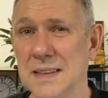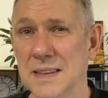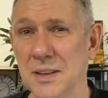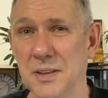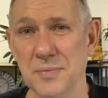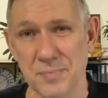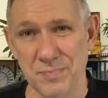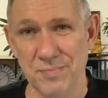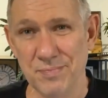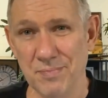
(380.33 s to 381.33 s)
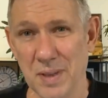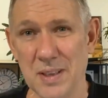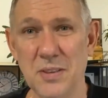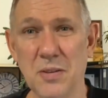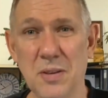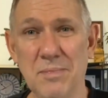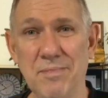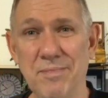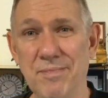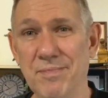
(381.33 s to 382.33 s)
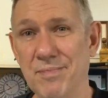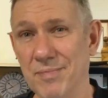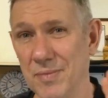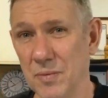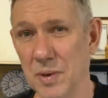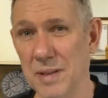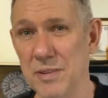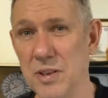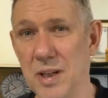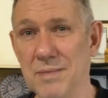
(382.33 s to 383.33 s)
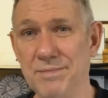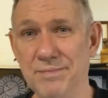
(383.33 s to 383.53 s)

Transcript: So make a time, we can have a chat,